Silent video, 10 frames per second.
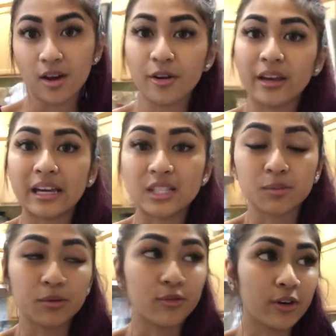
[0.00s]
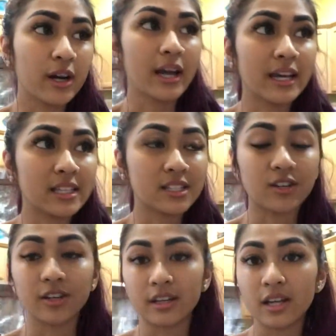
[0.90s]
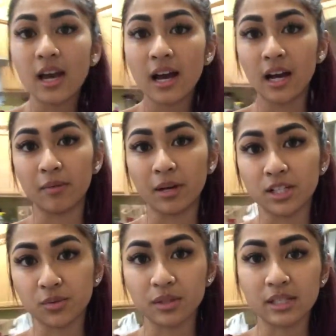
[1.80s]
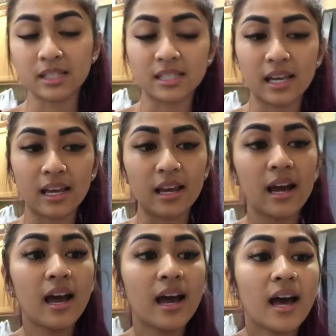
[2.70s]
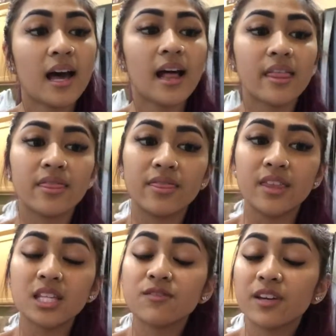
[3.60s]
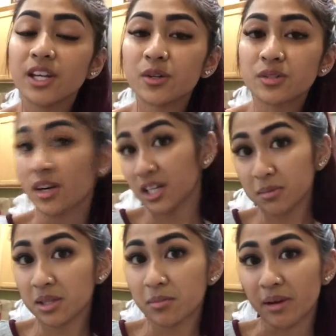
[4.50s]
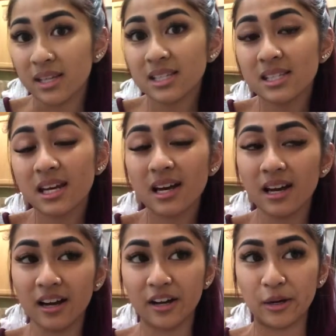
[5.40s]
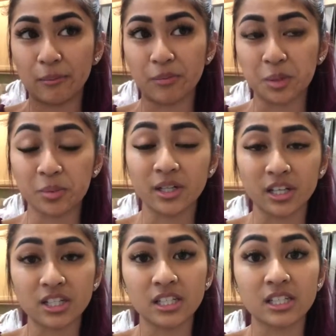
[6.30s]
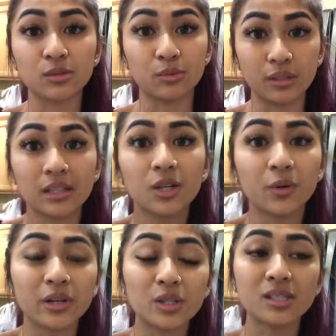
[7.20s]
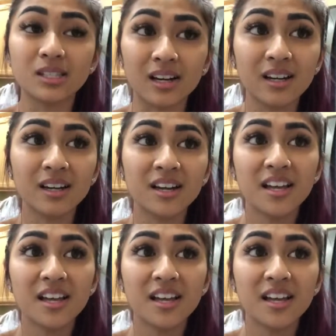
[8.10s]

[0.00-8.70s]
Okay guys, so before I get started, I just wanted to say this video is not going to be the best. The production is really going to suck,